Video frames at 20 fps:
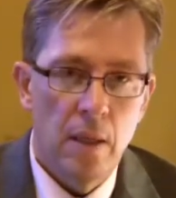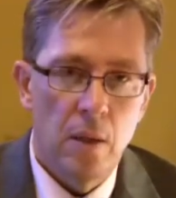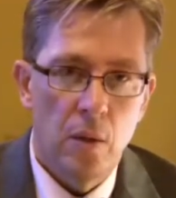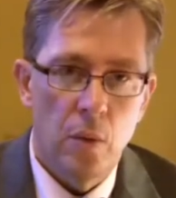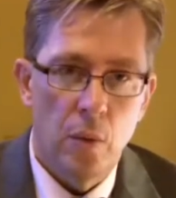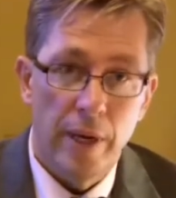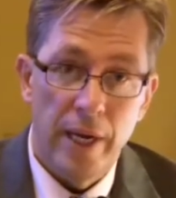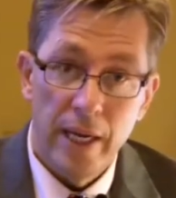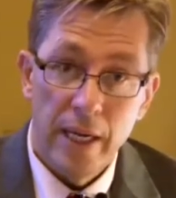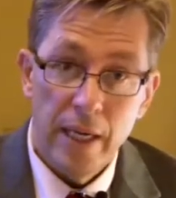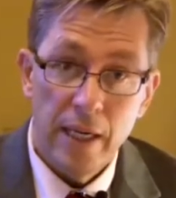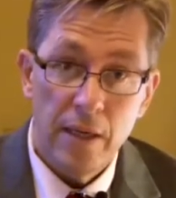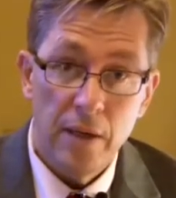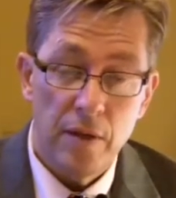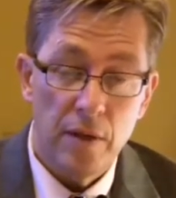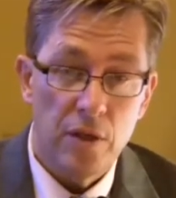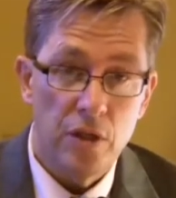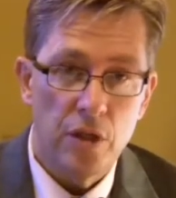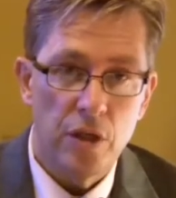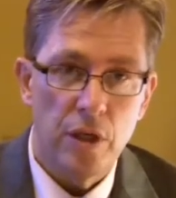We're heading into
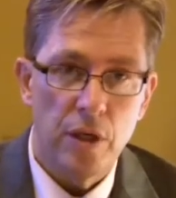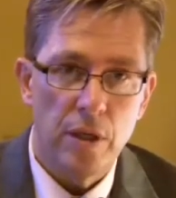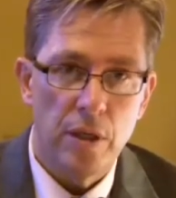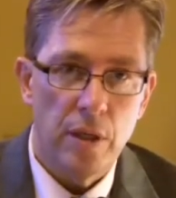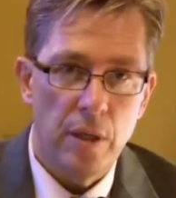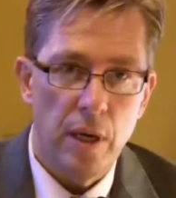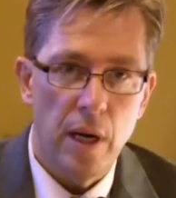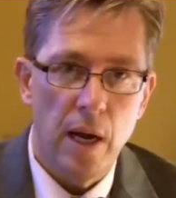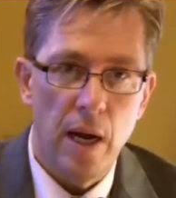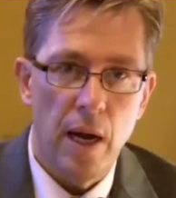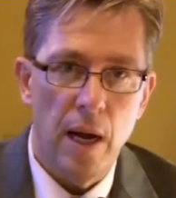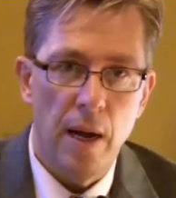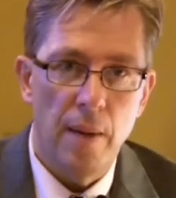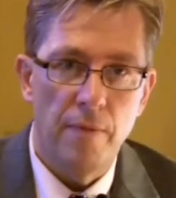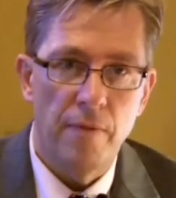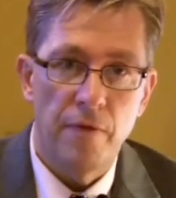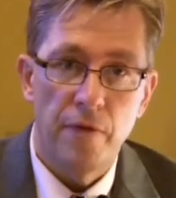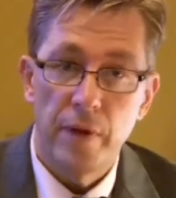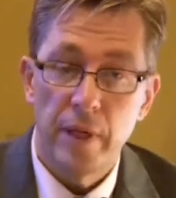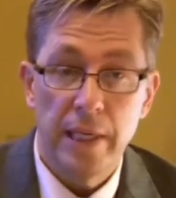this year
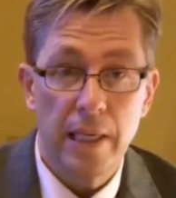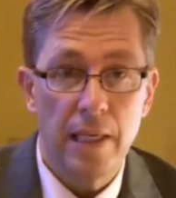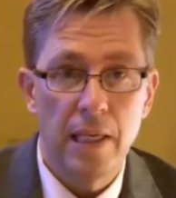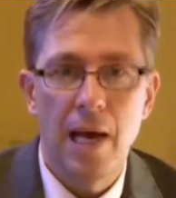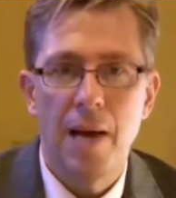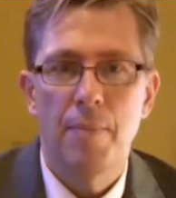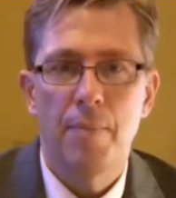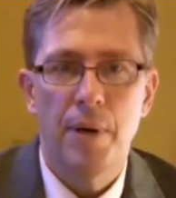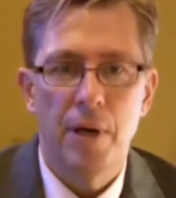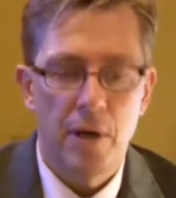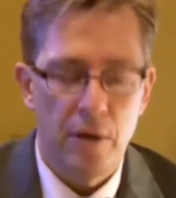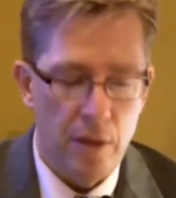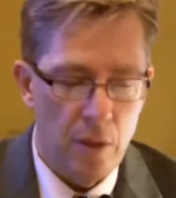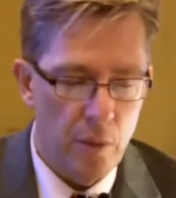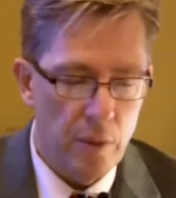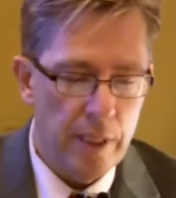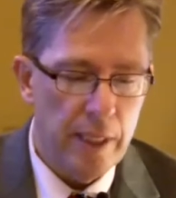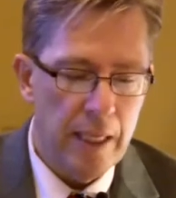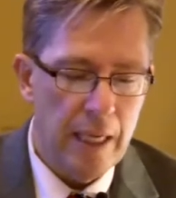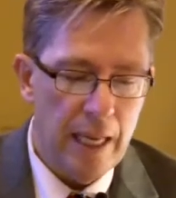feeling a lot better than
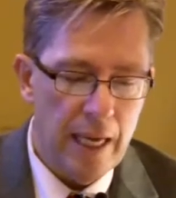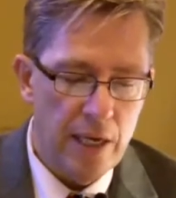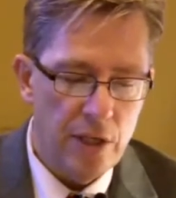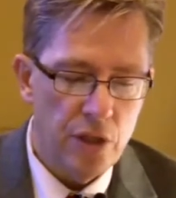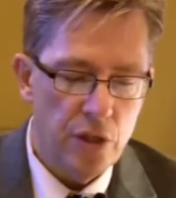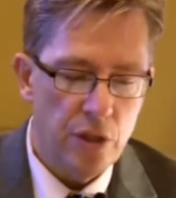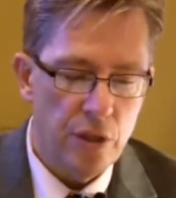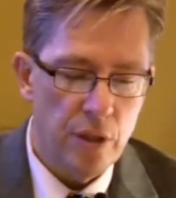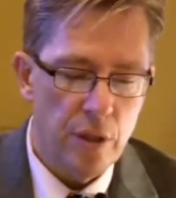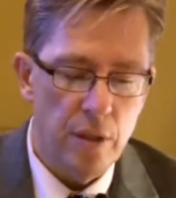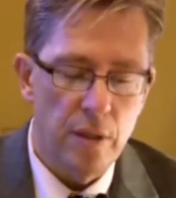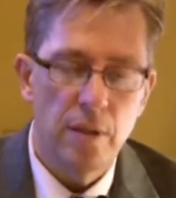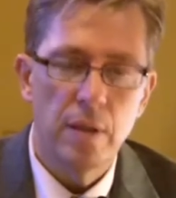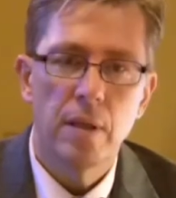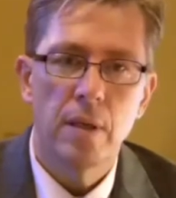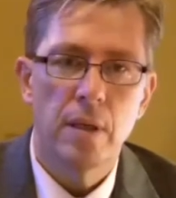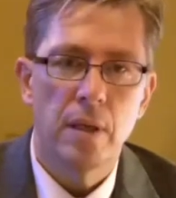we did last year.